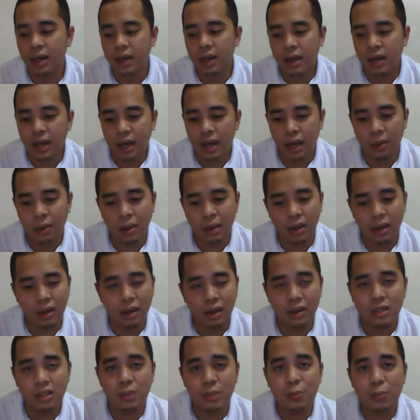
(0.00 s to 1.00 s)
I mean, it
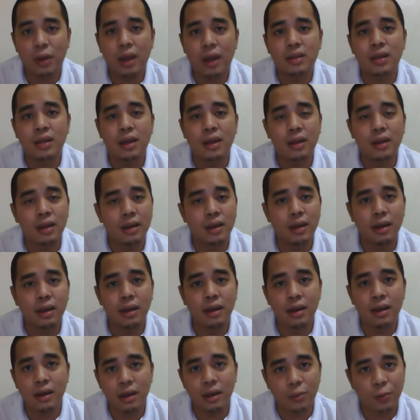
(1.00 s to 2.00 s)
is practically
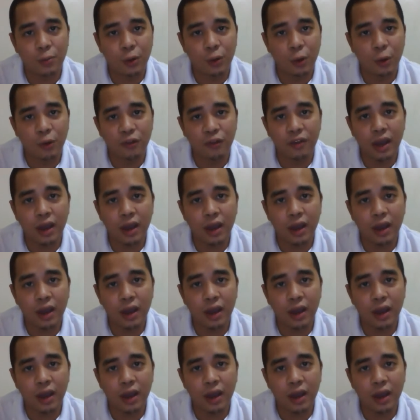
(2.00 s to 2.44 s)
idiot proof.